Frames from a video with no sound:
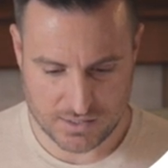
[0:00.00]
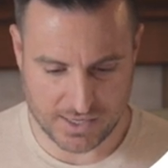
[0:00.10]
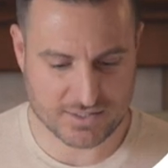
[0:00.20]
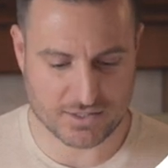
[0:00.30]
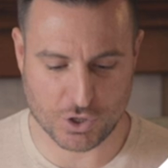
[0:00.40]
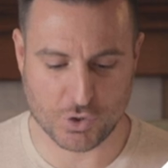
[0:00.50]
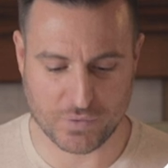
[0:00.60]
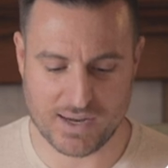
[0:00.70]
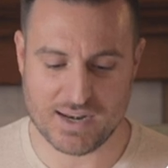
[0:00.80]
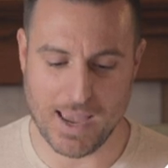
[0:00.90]
it's the
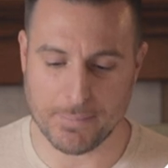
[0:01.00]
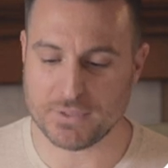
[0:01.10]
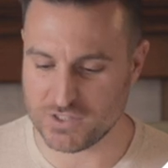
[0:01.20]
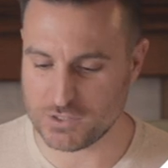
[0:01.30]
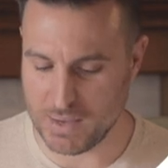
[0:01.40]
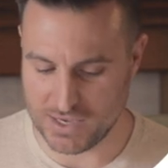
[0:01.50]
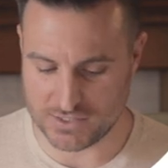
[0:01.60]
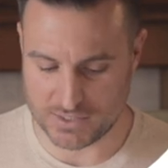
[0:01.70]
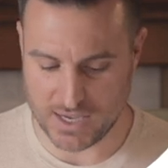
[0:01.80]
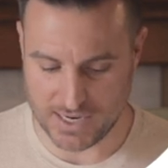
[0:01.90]
green empty space
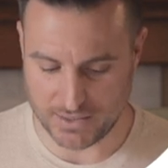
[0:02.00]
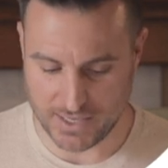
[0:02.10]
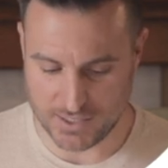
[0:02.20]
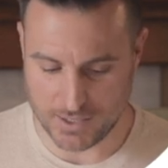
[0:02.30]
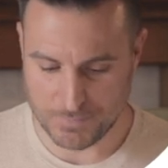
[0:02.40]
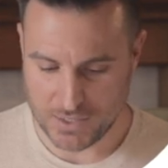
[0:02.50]
that's highlighted.